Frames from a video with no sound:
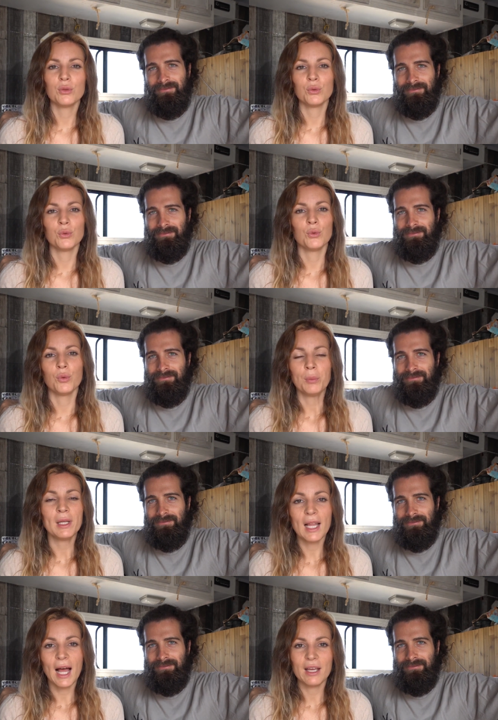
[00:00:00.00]
Speaker 1: to
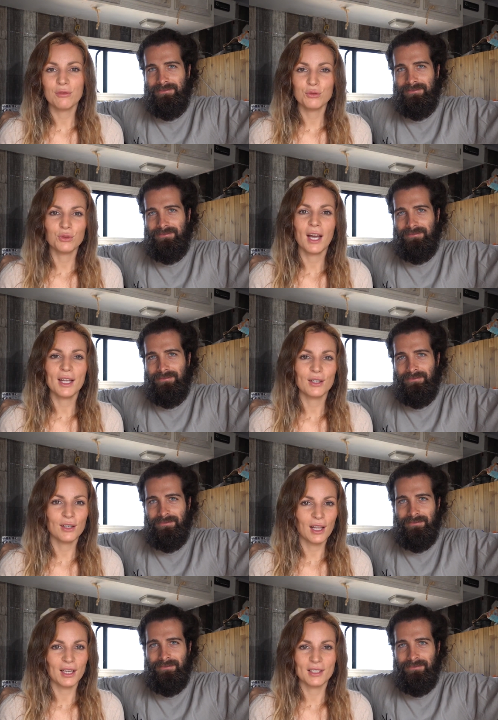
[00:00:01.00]
be live
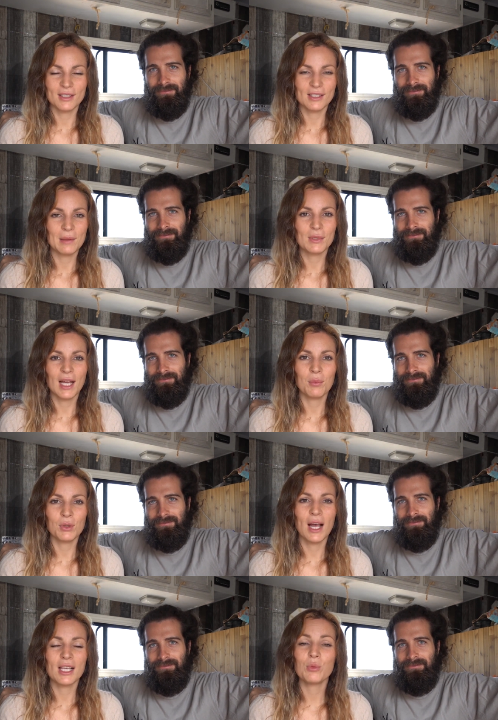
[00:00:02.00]
together like at the same time
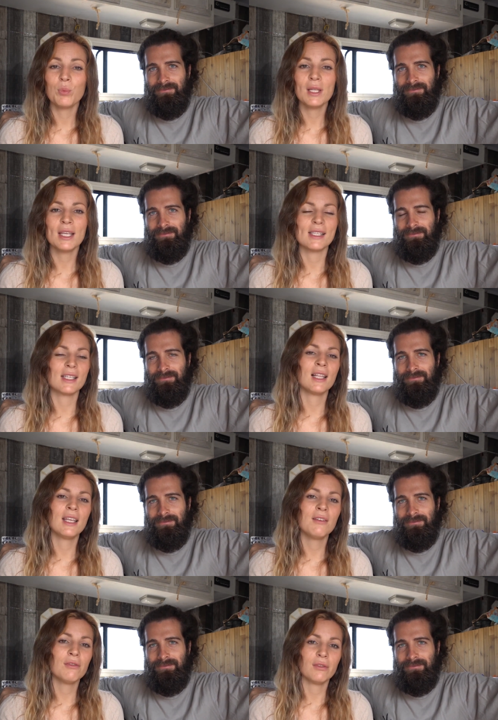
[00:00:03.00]
with us please
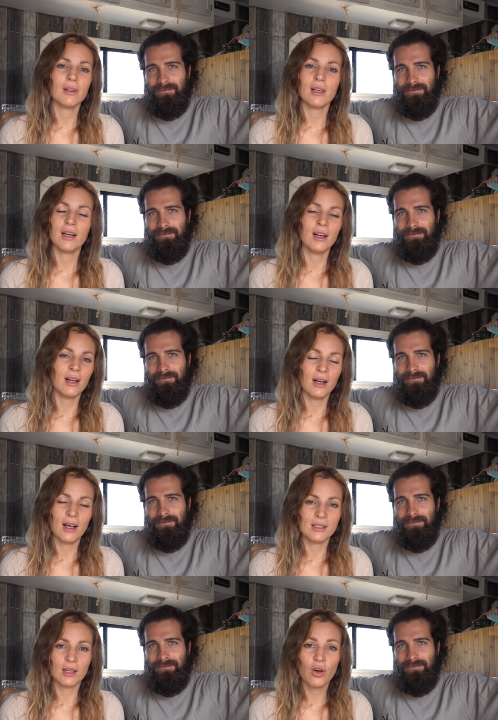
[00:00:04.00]
leave uh,
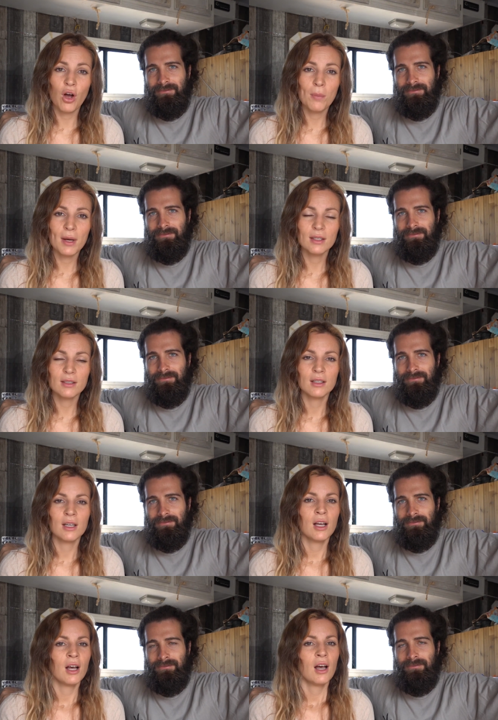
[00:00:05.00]
as a comment
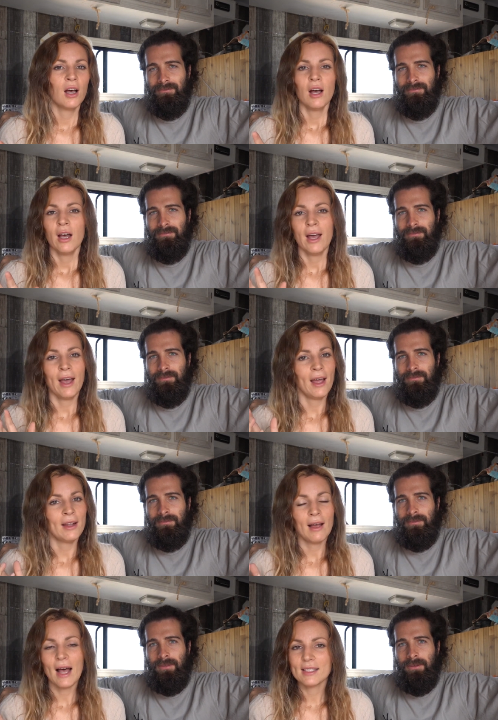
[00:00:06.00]

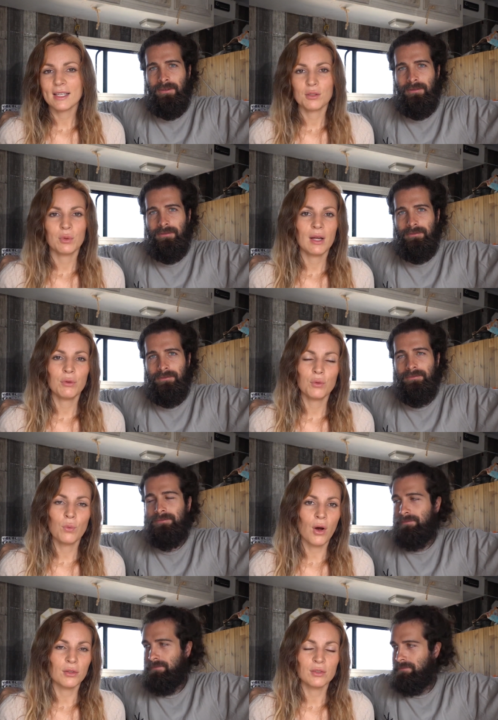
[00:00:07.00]
and ask us whatever you
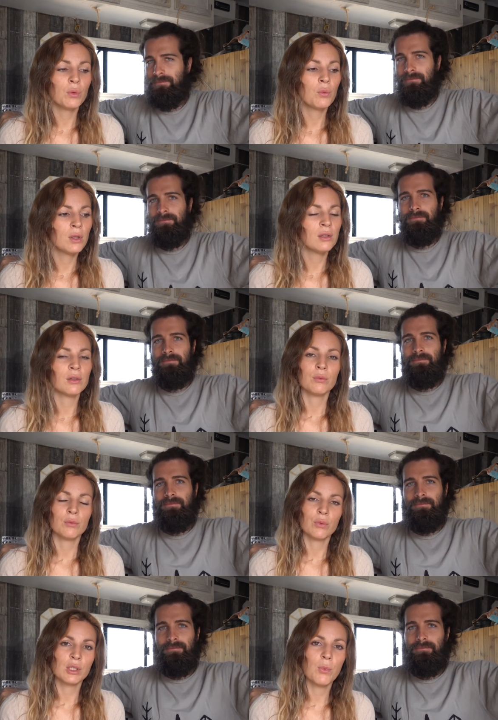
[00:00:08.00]
want we will
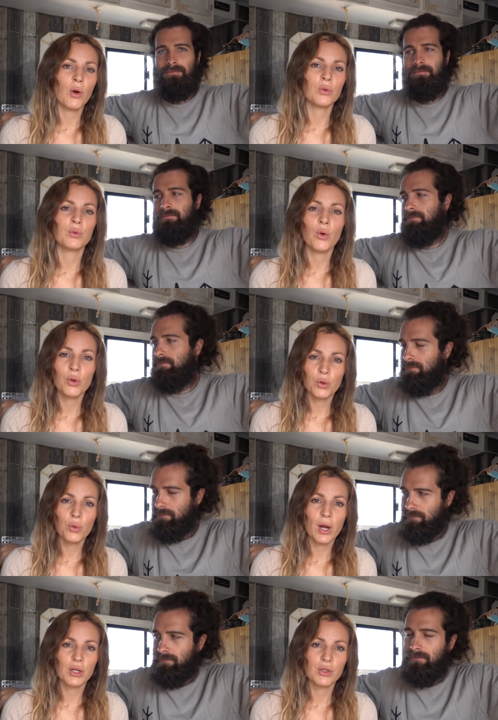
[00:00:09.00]
respond to all your
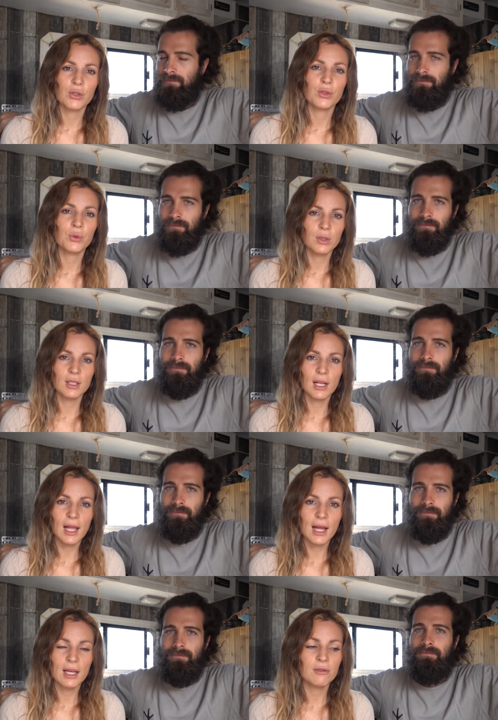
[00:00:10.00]
questions during the
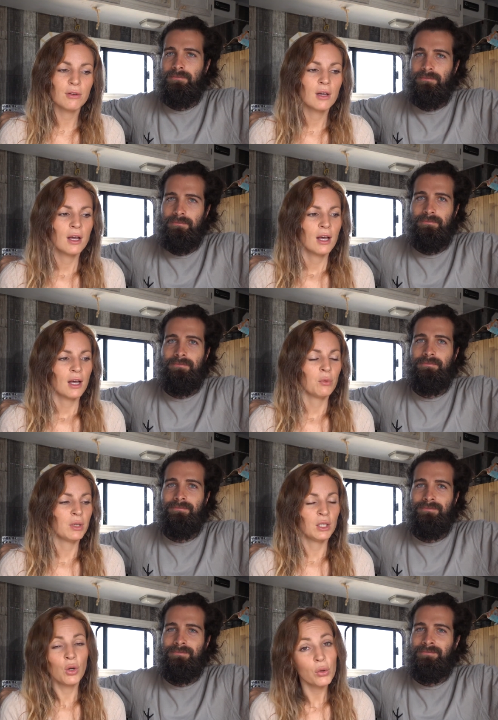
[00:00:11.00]
live
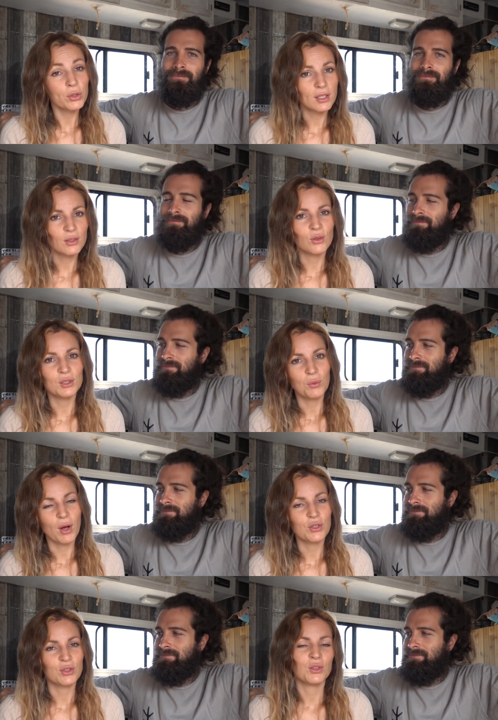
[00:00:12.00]
we noted all the
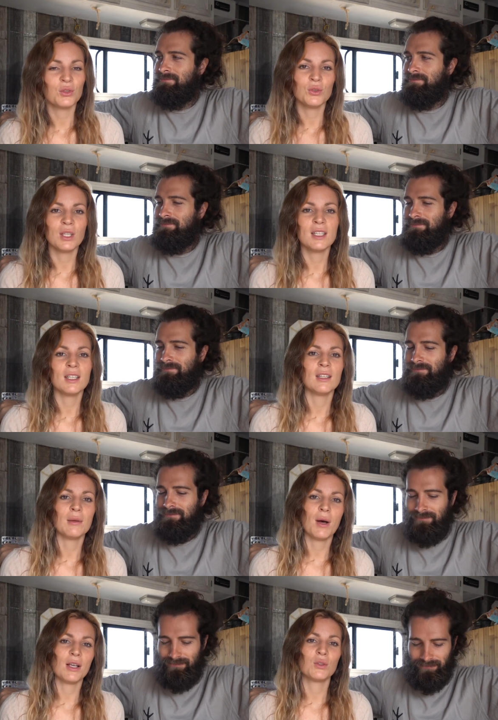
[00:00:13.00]
questions that you did in
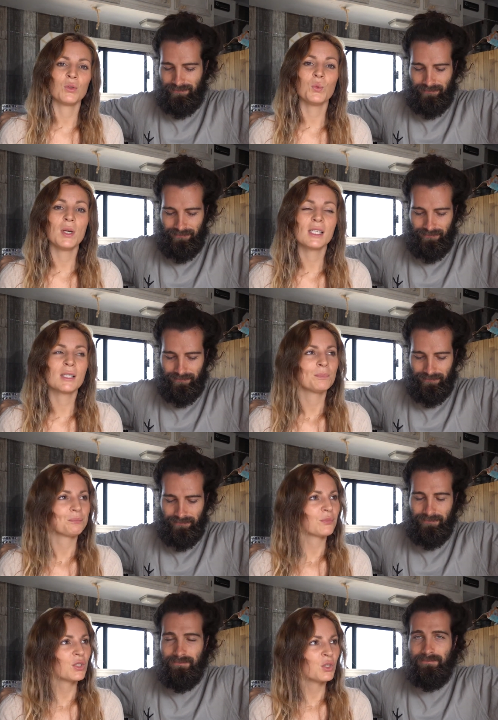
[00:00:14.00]
the past two weeks
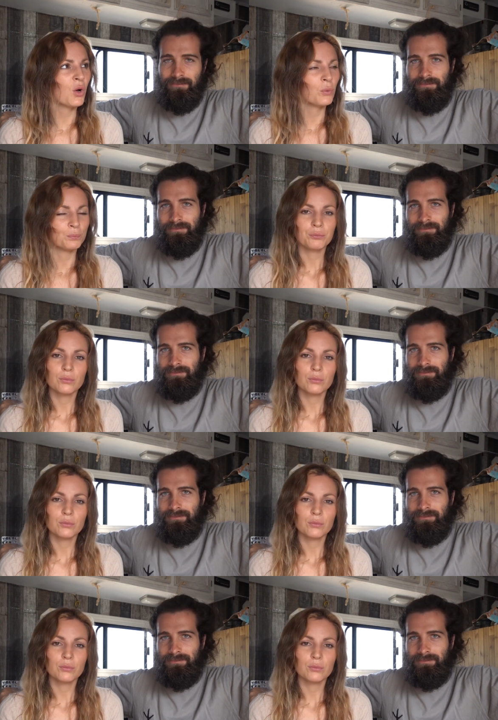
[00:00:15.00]
so